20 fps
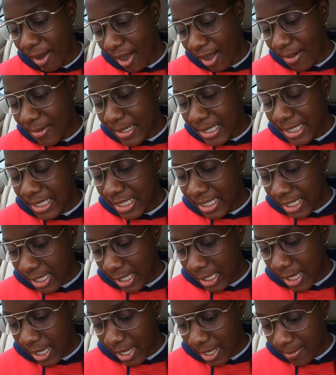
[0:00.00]
but
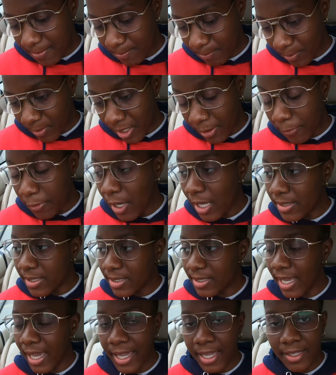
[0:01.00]
um if you go into
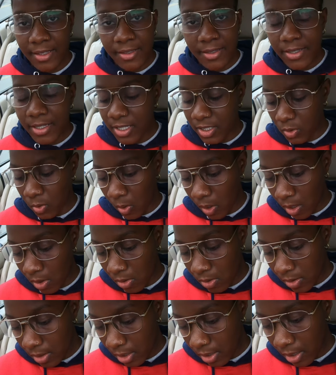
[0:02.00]
settings as
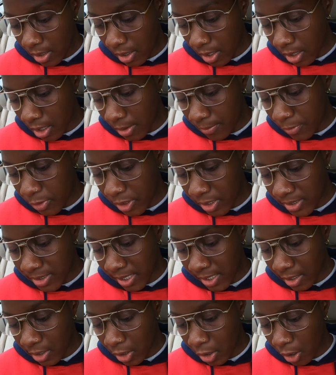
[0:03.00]
well, um you can
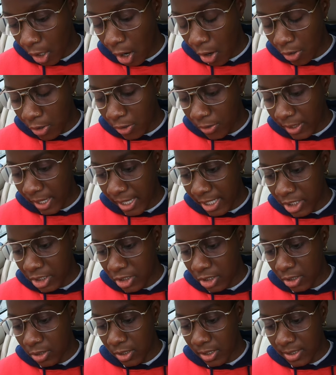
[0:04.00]
set your current
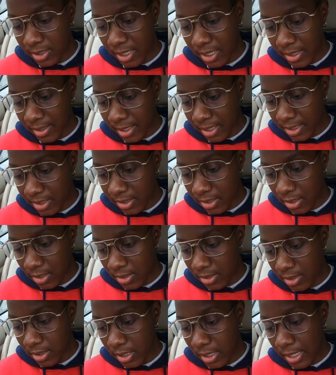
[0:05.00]
location, you can set the
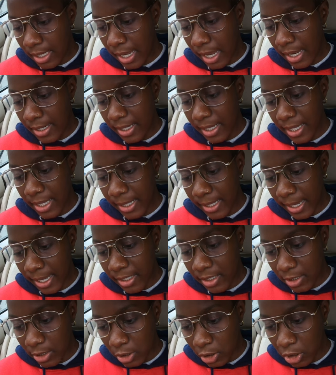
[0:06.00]
distance, and here
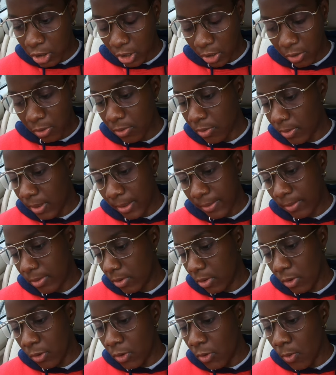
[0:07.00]
again you show
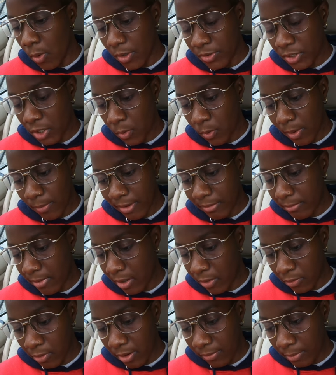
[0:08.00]
who you want, so women,
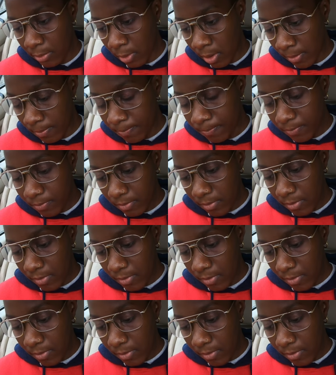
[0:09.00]
men, or everyone.